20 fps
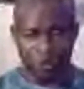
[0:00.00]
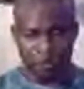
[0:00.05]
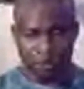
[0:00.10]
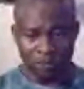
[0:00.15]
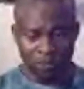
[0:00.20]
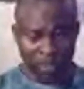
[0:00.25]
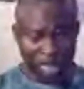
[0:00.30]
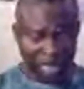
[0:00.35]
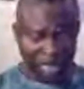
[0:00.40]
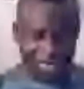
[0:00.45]

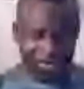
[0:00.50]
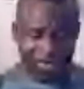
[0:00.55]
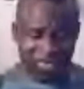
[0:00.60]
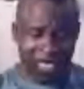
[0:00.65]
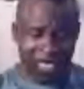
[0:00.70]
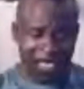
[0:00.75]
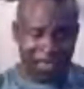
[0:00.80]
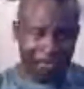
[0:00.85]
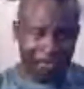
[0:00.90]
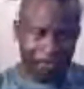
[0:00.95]
Like I
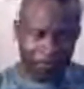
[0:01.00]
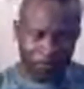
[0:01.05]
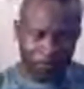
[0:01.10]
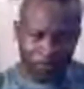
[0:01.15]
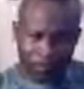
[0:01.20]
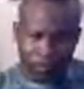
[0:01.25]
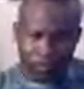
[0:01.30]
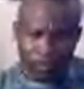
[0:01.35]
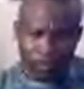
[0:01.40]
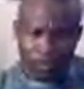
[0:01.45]
said,
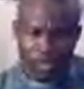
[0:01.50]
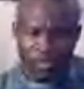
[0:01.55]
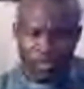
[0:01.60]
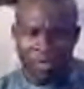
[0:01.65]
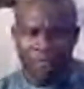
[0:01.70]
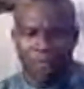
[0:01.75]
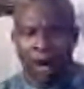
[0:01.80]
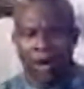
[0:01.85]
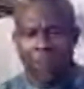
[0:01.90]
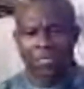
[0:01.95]
the
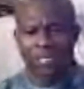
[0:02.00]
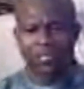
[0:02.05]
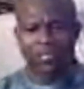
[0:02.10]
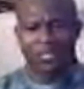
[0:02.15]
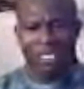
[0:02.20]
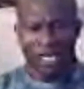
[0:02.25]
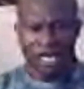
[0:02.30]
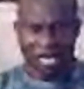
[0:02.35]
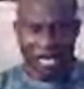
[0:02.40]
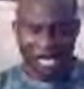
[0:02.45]
Mormons
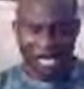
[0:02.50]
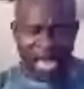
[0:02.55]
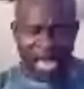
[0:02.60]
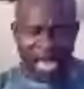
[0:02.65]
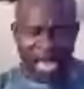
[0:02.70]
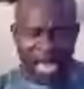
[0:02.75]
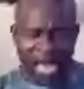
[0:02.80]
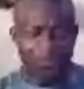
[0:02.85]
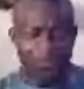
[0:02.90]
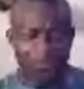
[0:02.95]

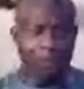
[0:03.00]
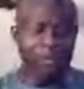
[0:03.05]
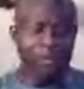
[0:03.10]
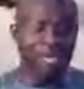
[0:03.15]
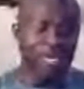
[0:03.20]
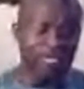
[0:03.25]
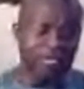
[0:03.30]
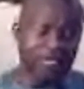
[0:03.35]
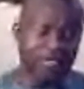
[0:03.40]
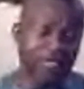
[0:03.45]
have the
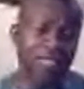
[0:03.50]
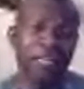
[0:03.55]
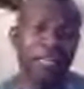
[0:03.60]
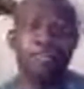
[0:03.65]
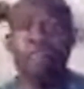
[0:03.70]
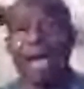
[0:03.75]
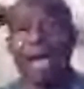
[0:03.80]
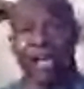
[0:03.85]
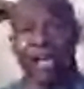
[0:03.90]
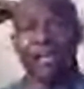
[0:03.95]
biggest seed
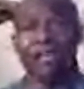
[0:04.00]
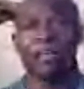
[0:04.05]
bank.